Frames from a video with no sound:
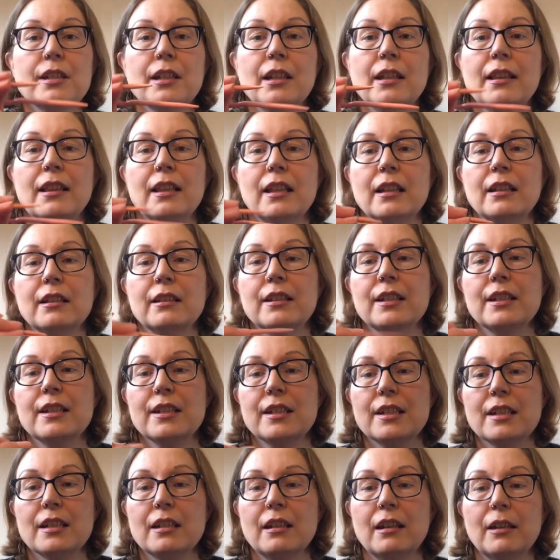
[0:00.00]
I think
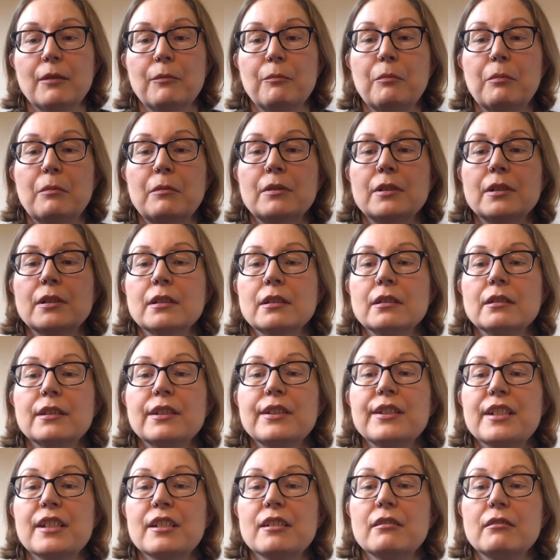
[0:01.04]
this
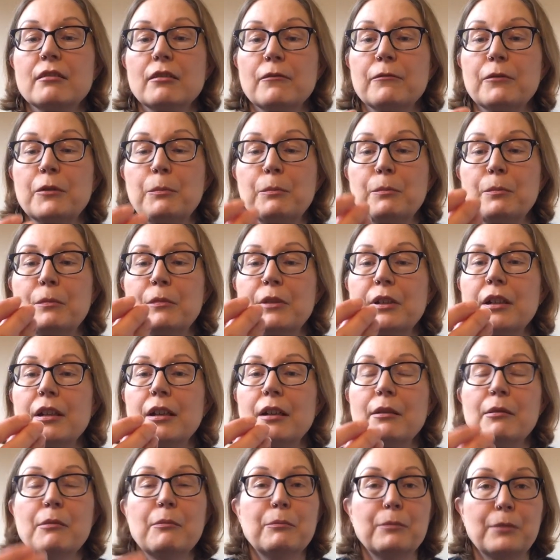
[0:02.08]
is Clover
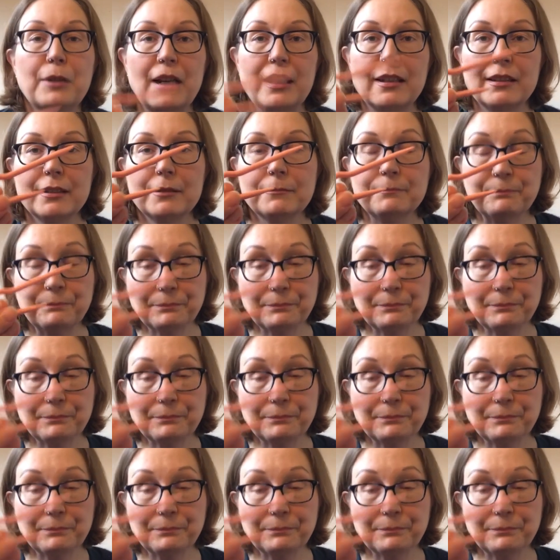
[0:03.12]
brand,